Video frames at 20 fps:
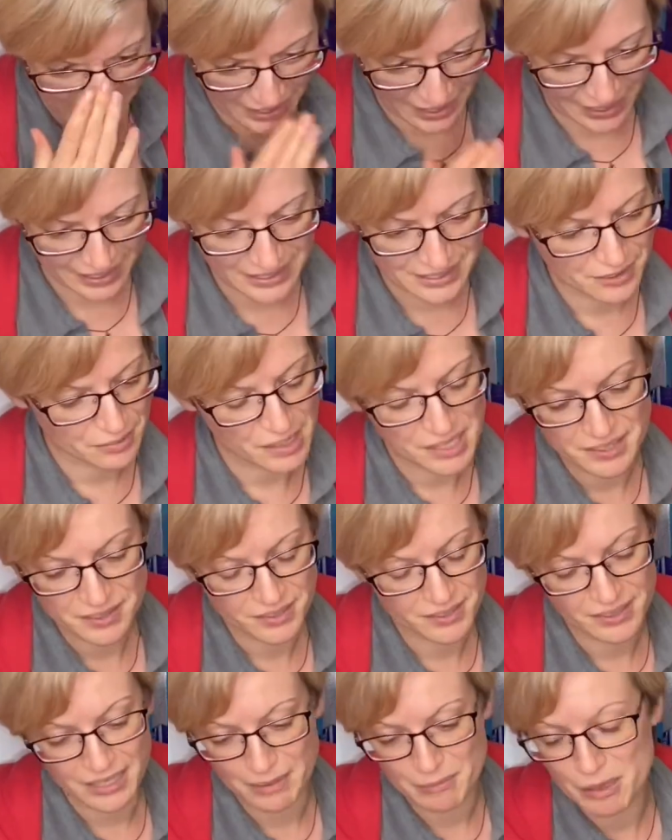And it's the
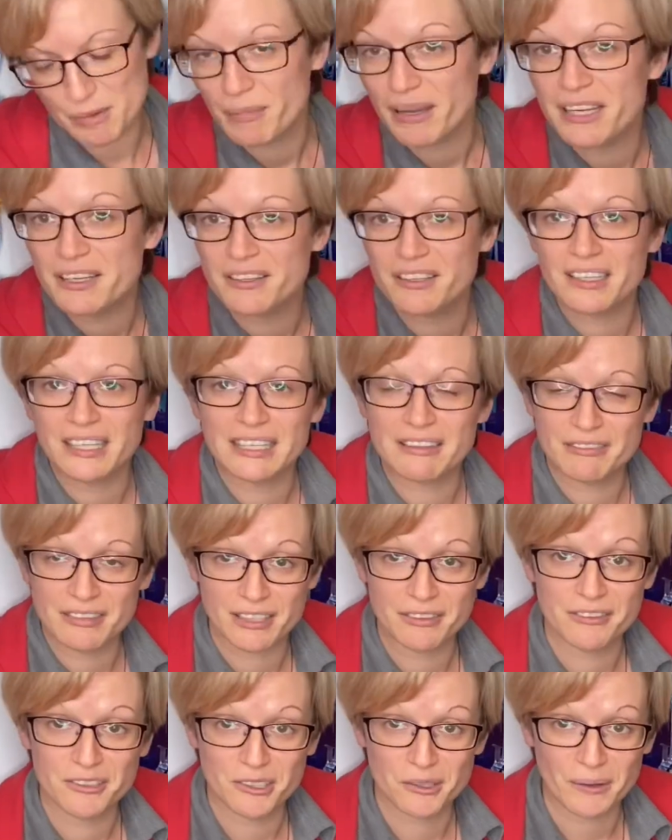same, you may,
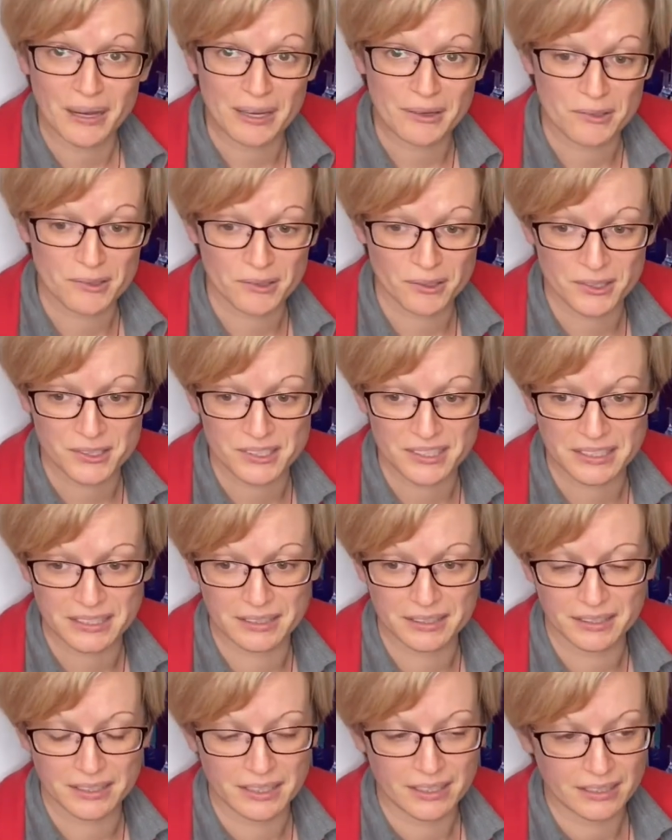if you do
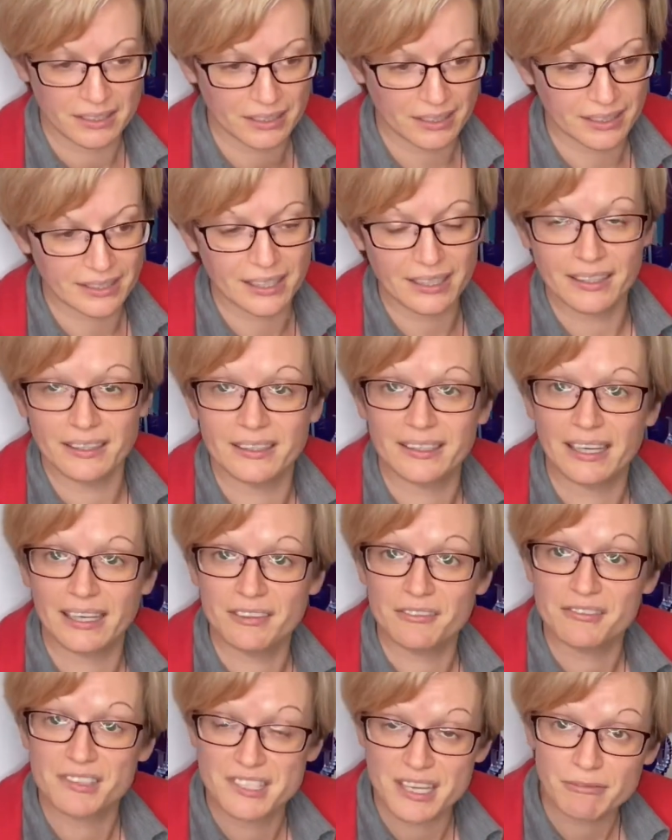outcrossing again and
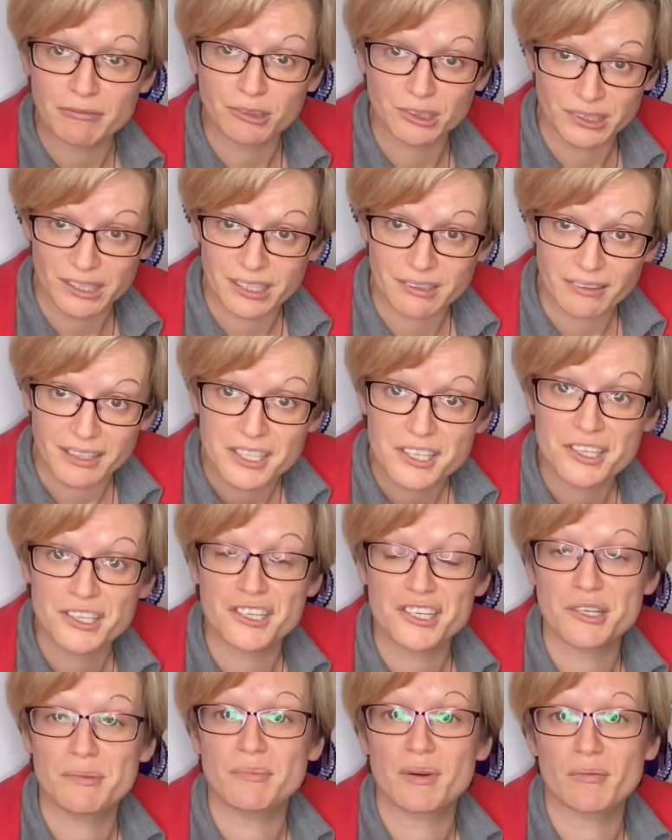again, several
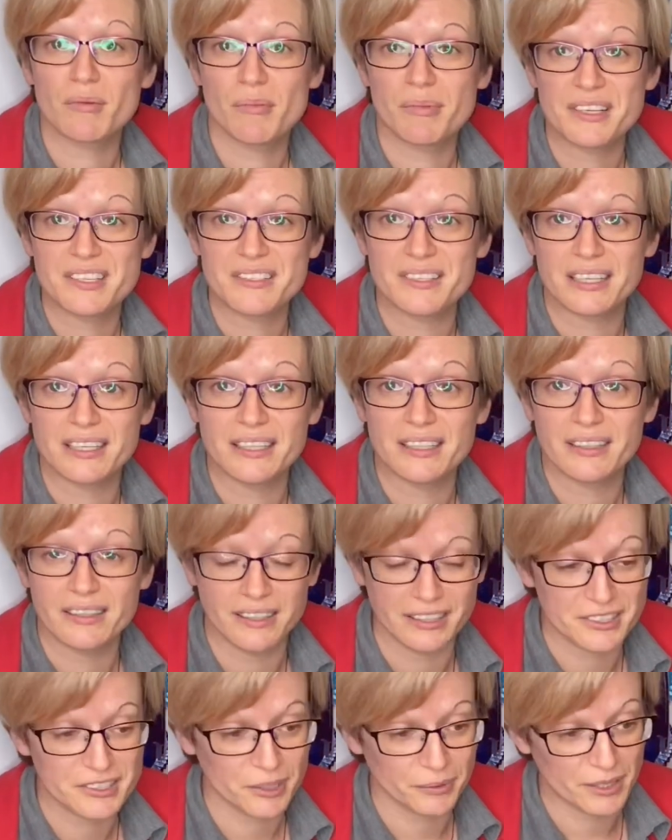generations, you'll probably see that
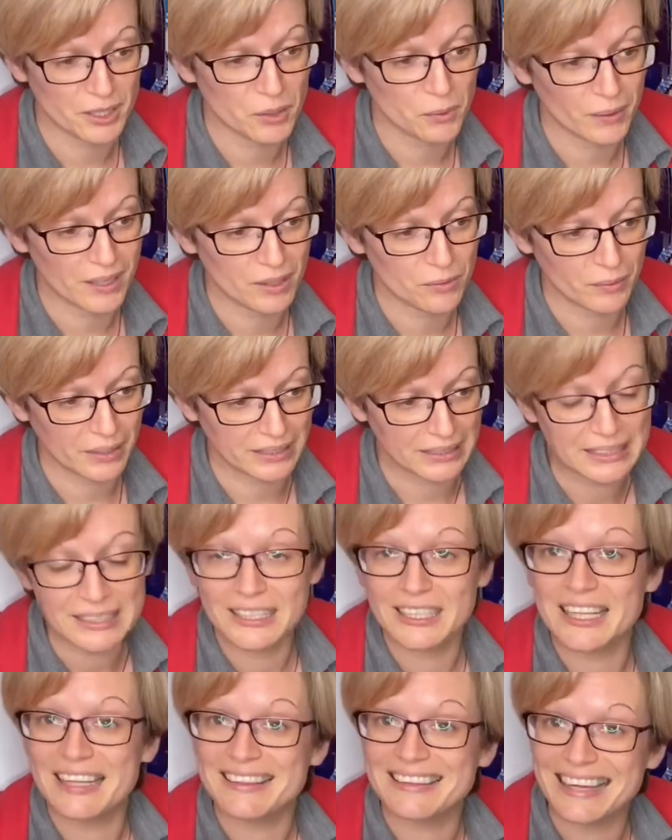it's going quite well.
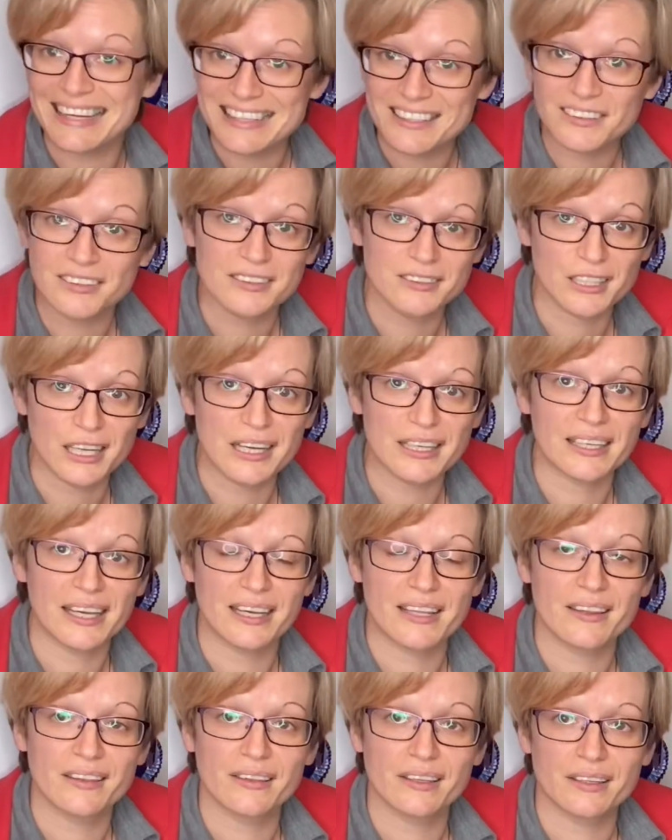Then you'll start
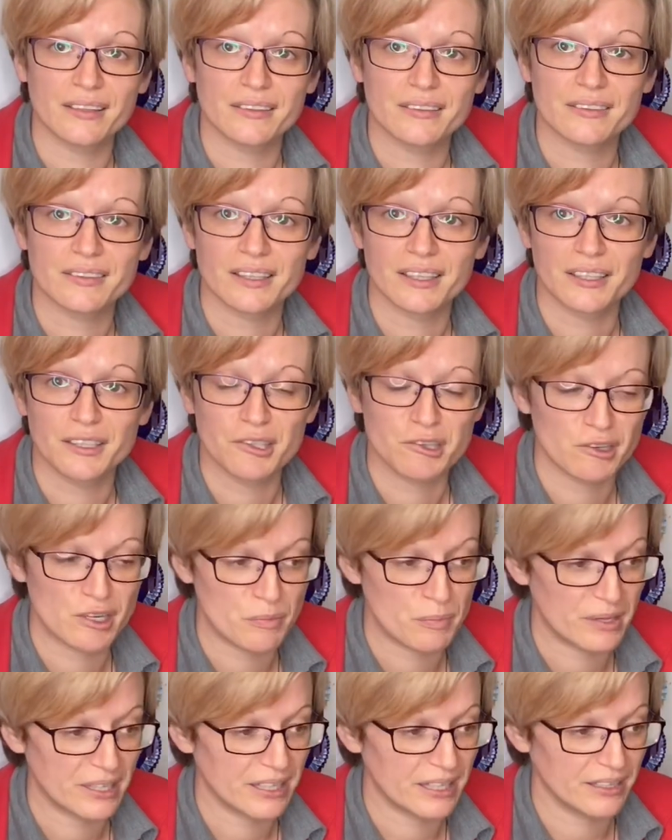getting things kind of
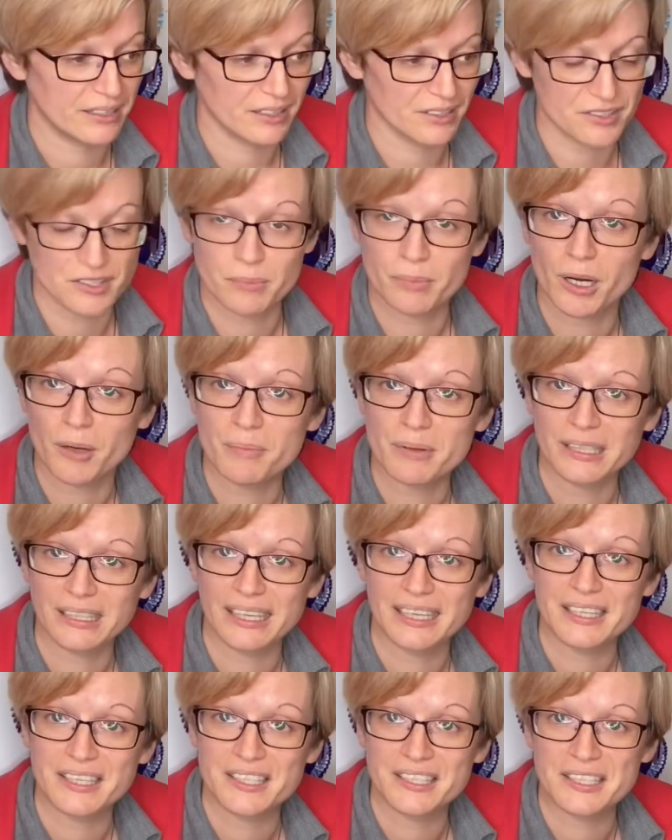creeping in as the
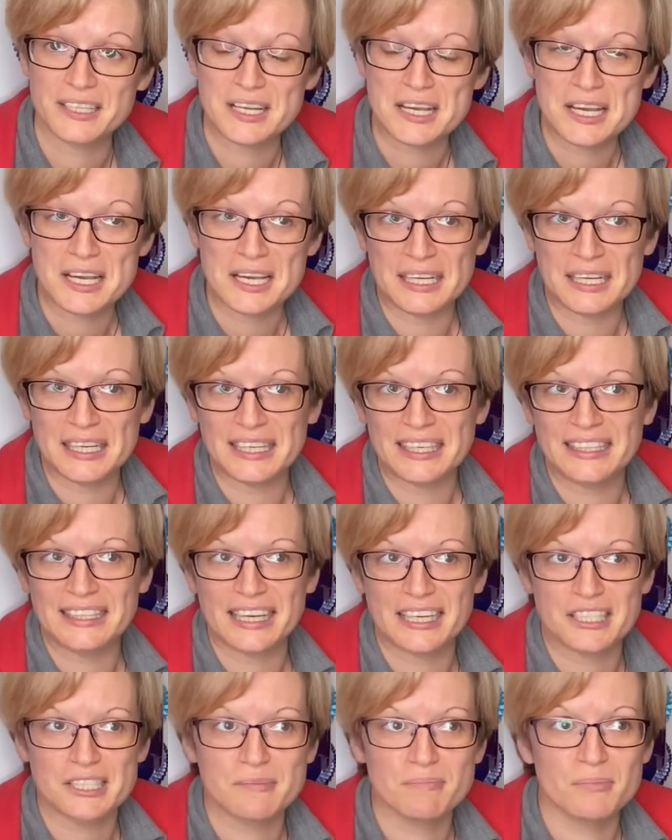population
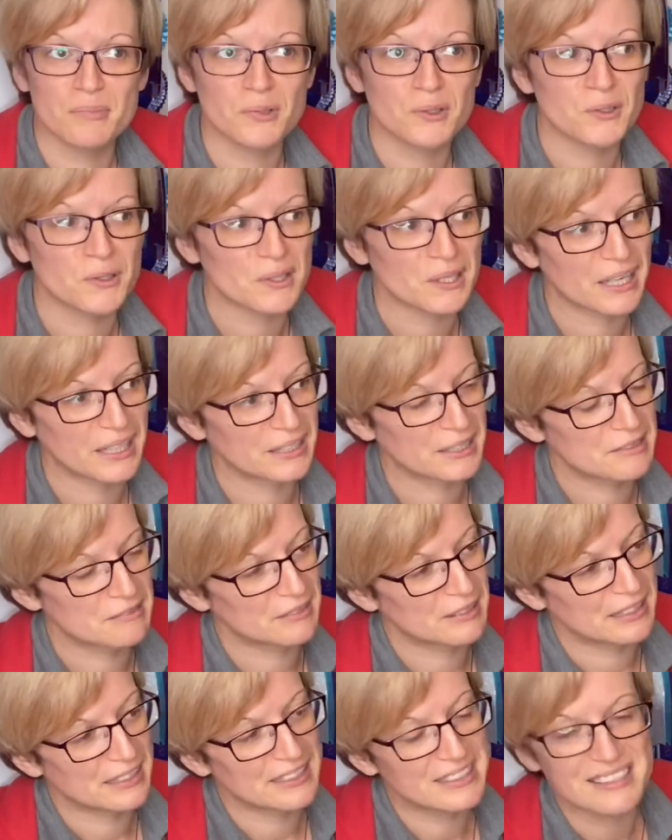gets more kind of
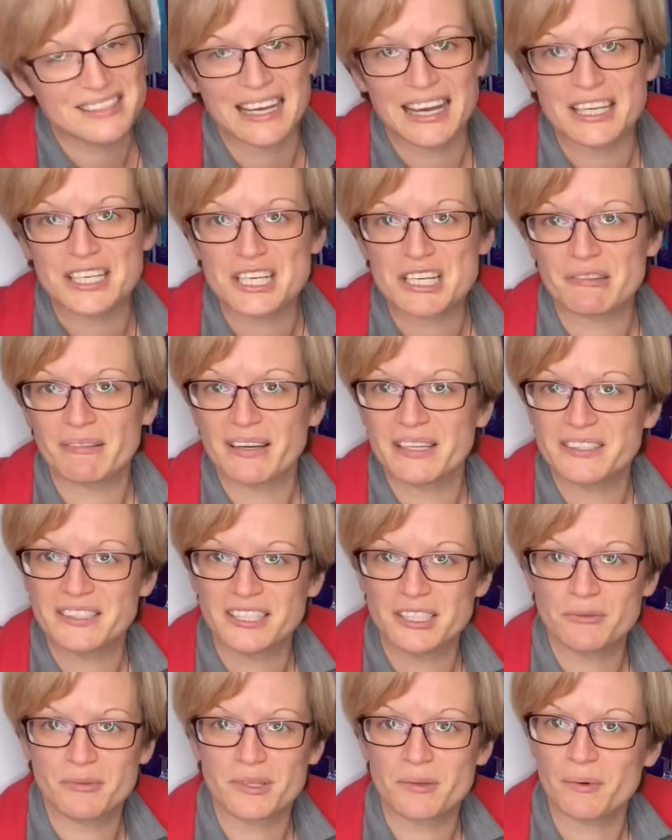
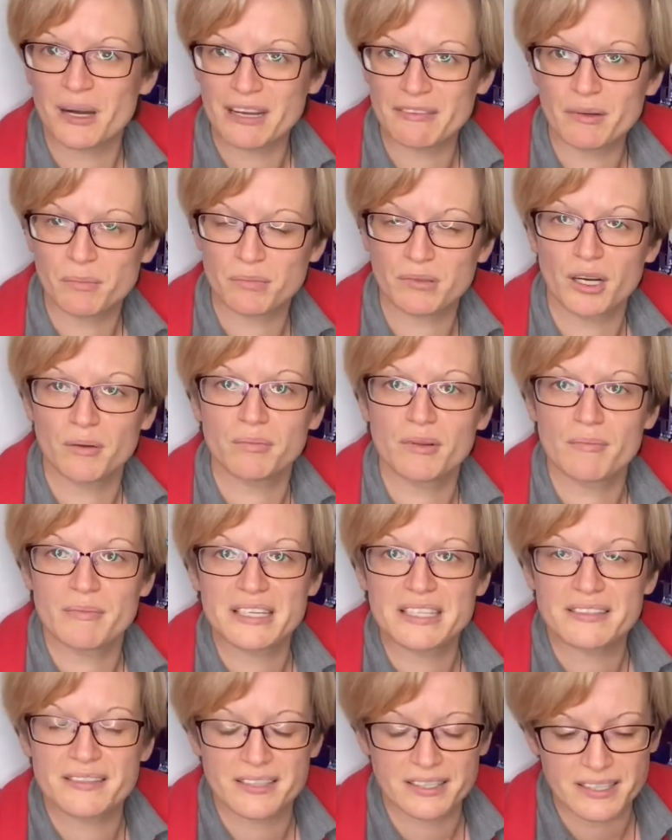saturated with whatever problem
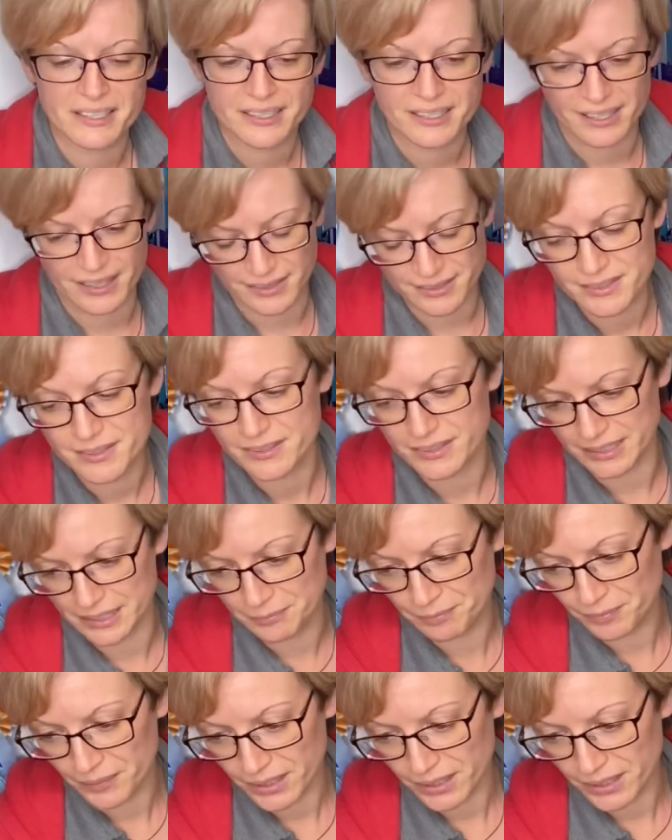is that you can't see.